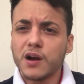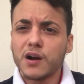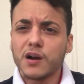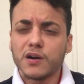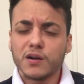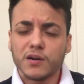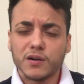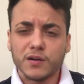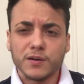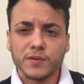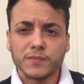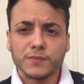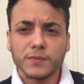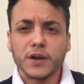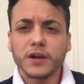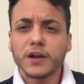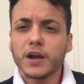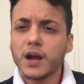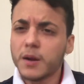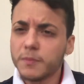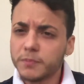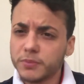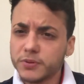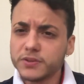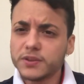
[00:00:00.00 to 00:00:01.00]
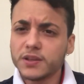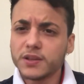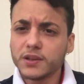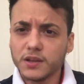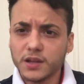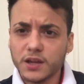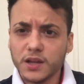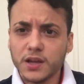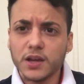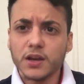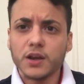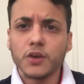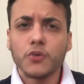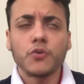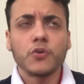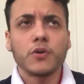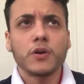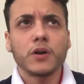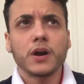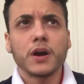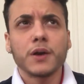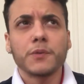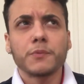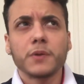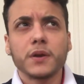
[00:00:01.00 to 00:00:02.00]
I'll put the link,
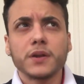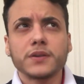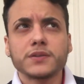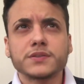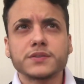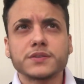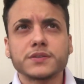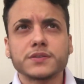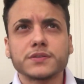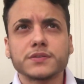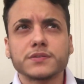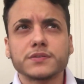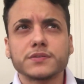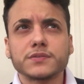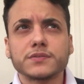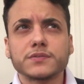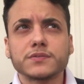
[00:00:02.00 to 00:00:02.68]
or I went